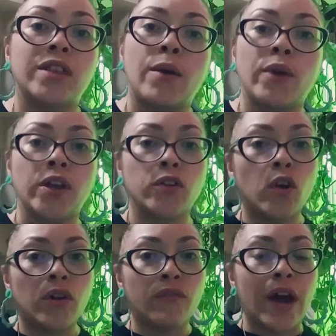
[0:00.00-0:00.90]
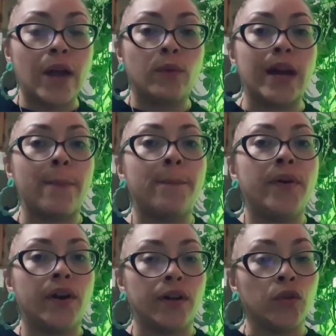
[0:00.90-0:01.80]
that way you're notified when I
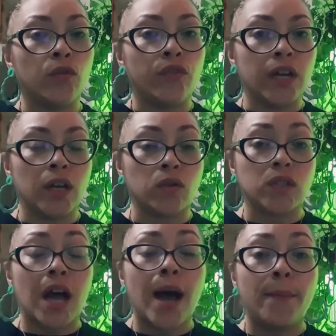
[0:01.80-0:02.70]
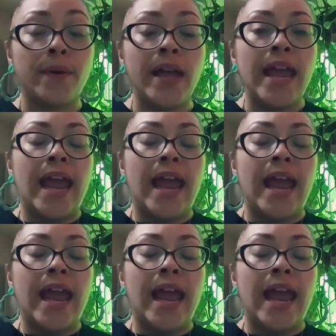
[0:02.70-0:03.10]
put new videos up.